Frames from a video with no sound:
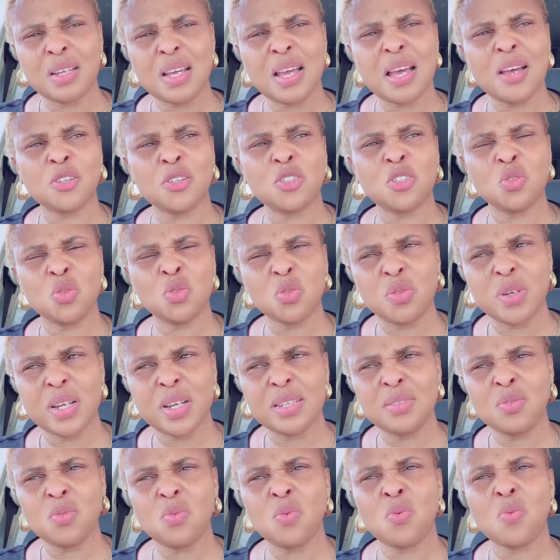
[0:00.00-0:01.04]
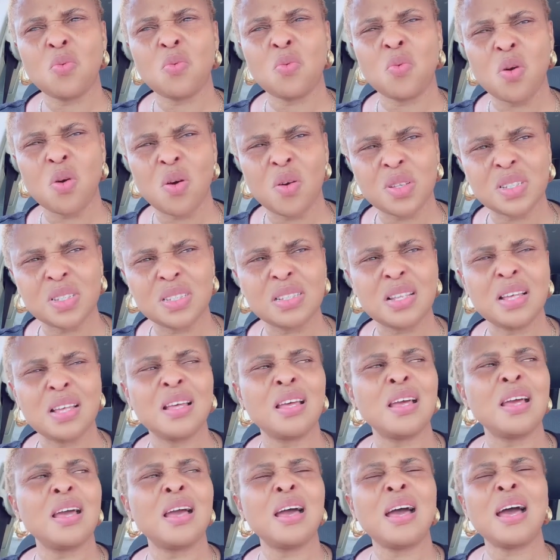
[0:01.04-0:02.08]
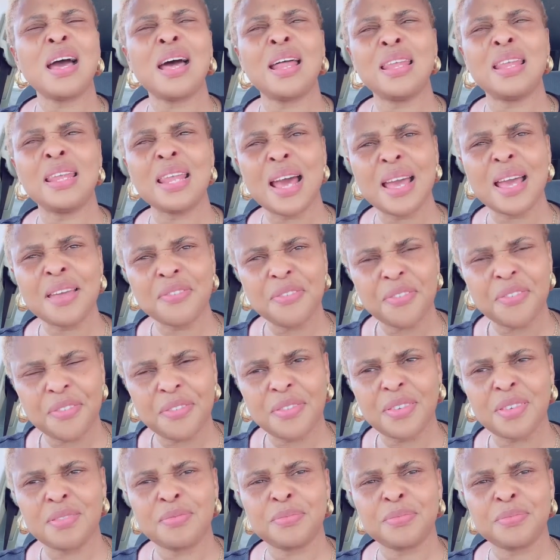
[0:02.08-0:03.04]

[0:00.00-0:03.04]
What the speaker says: Her children was her life.